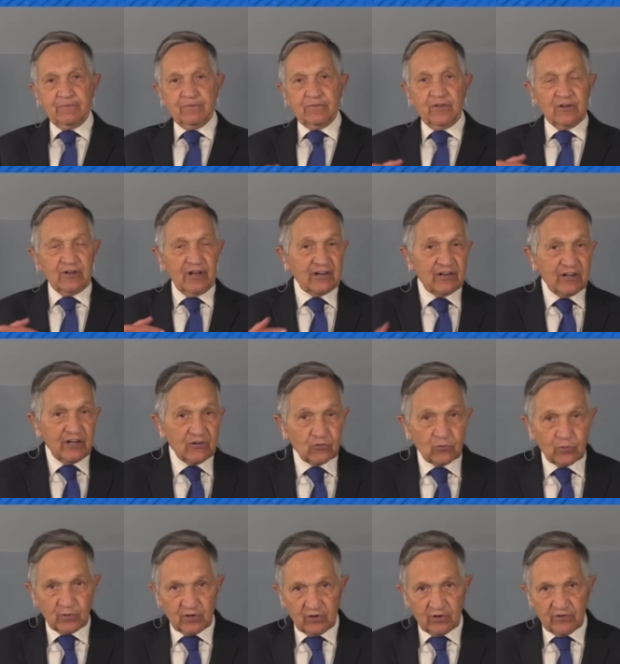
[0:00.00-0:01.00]
let
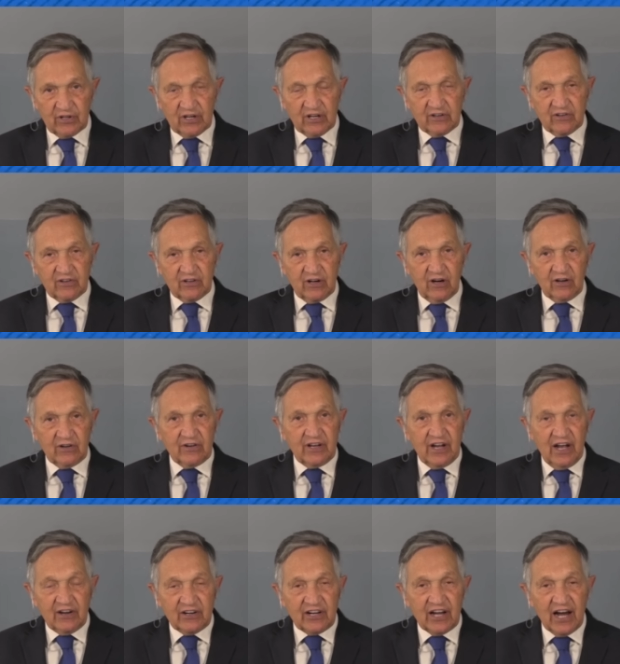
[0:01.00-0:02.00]
Israel, the
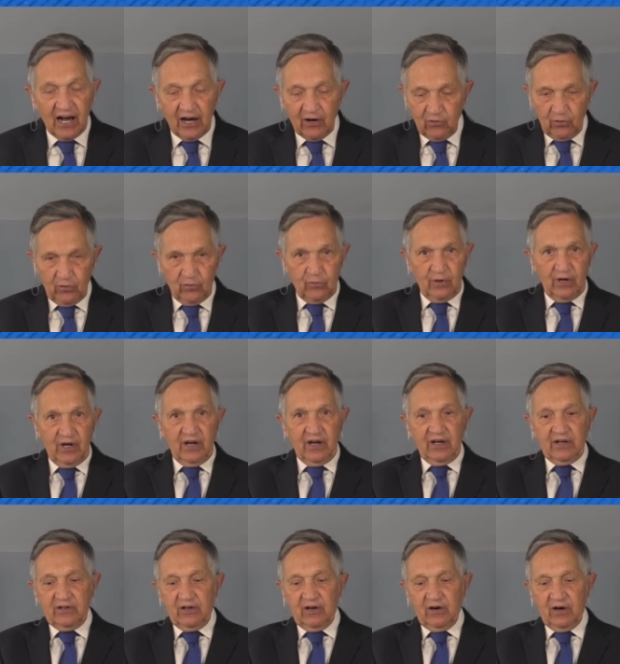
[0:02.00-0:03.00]
Netanyahu
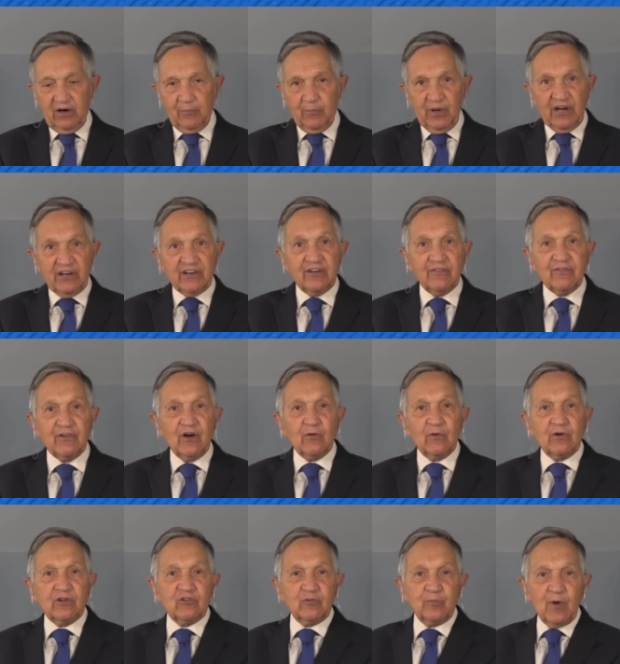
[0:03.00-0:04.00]
and Ben-Gavir
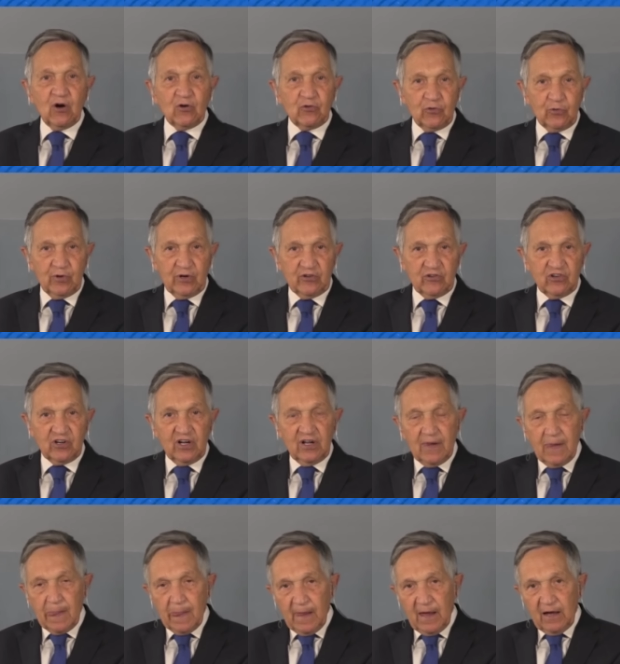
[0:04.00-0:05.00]
and Smotrich
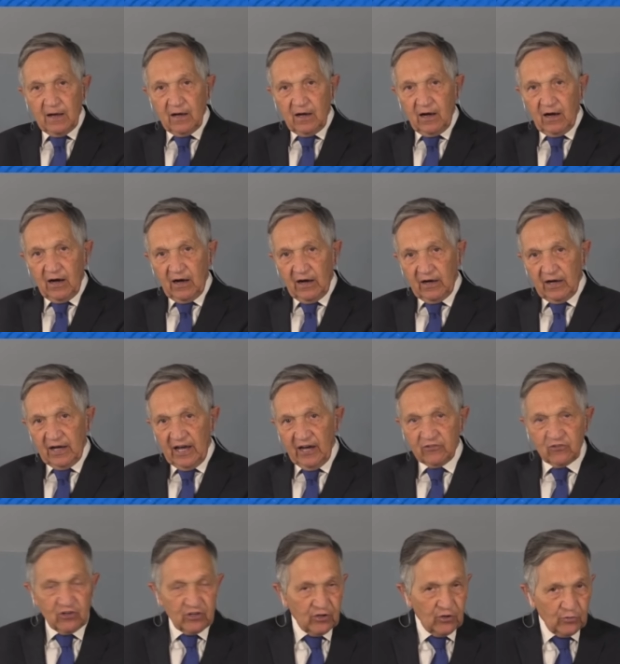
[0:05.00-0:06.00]

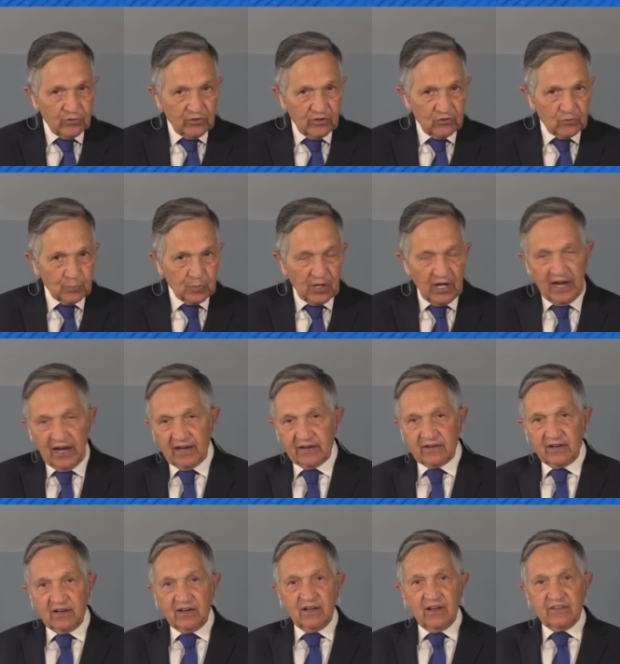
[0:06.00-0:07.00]
execute this plan
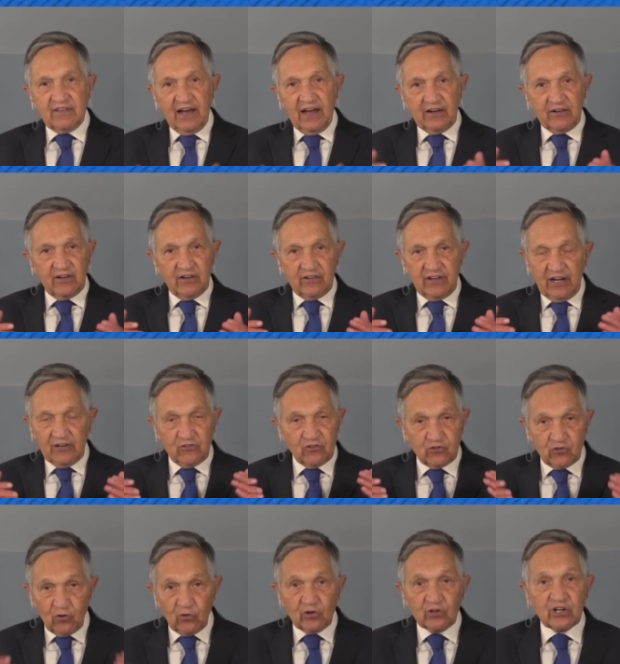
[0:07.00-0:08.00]
that
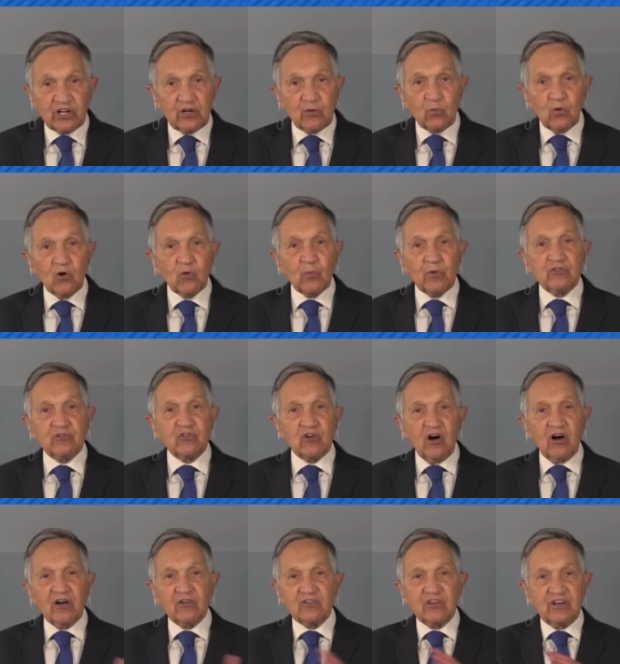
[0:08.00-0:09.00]
certainly will
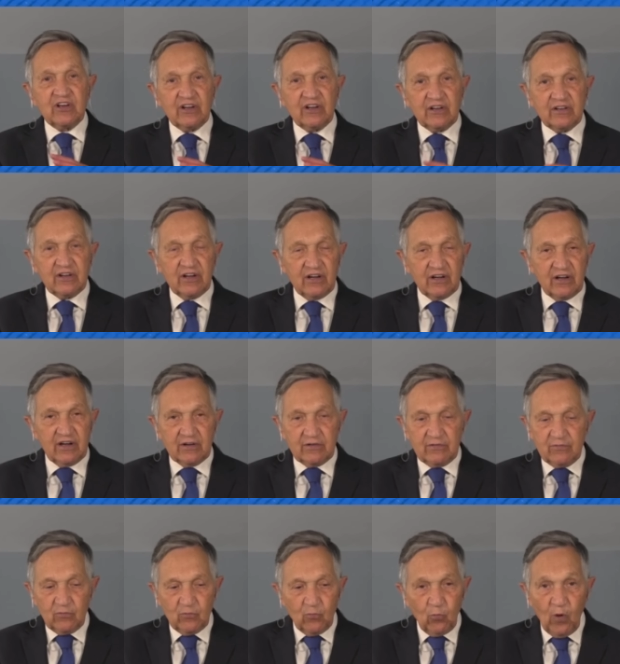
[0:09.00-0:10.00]
result in
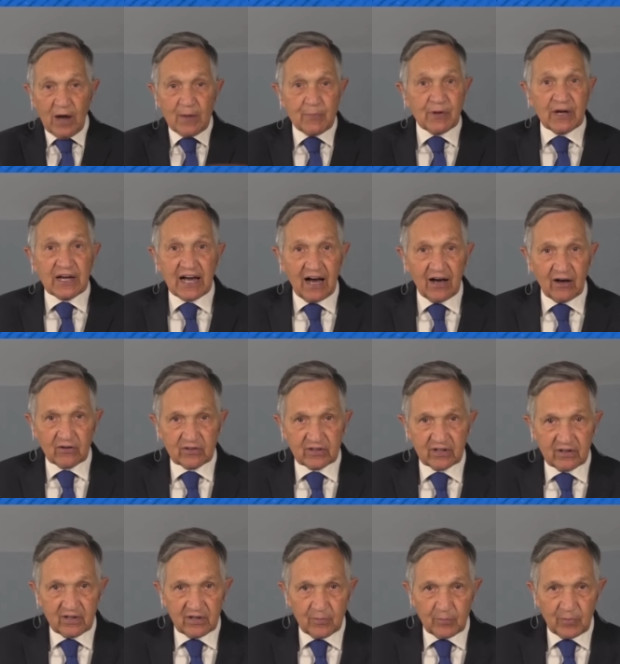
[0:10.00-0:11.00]
wiping out
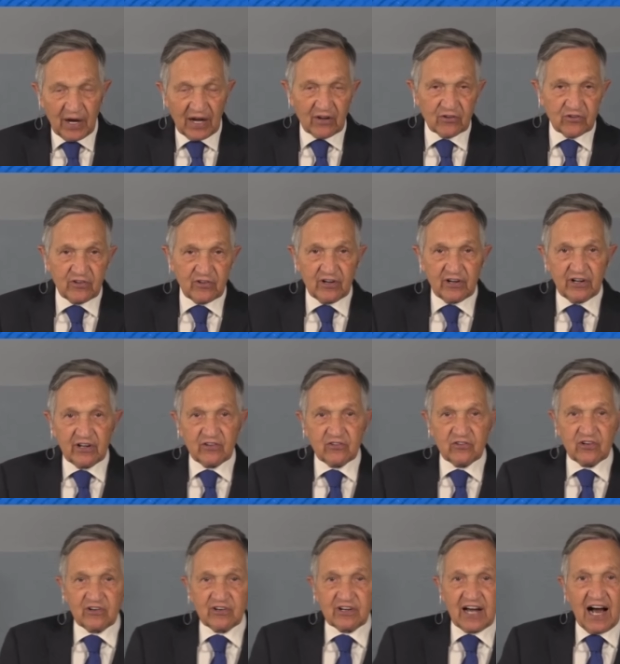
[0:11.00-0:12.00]
Palestinians
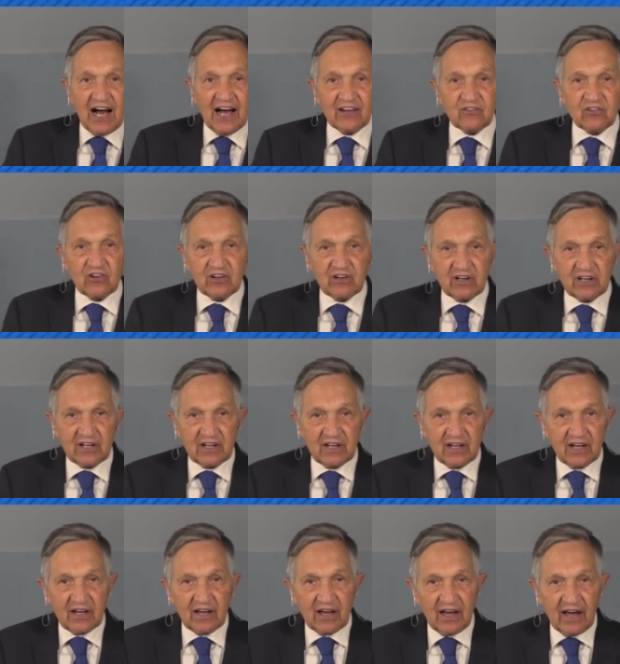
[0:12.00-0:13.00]
in Gaza
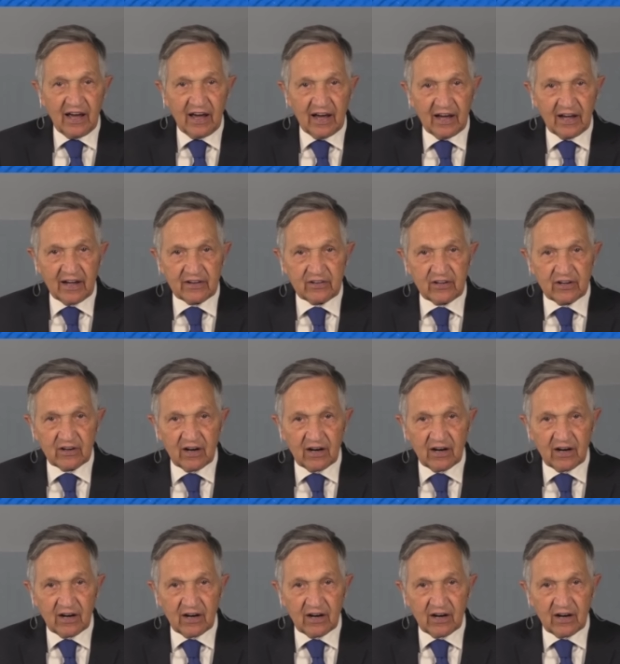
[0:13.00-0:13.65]
and